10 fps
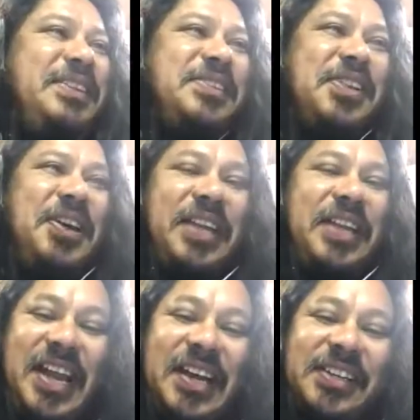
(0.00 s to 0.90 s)
long
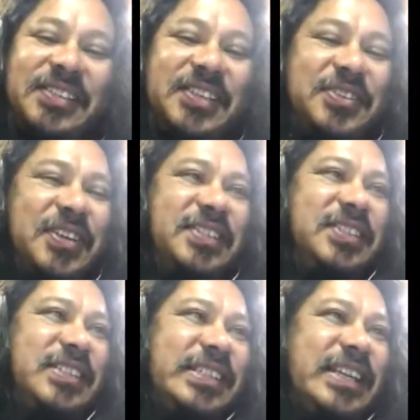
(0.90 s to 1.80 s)
hair. It's the
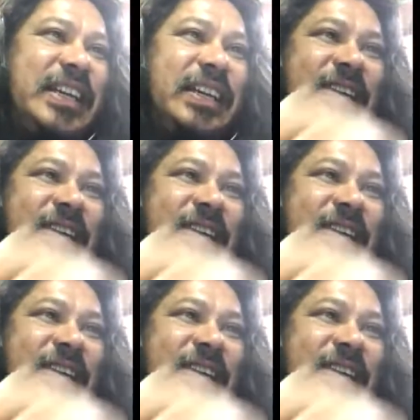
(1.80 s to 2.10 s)
craziest thing.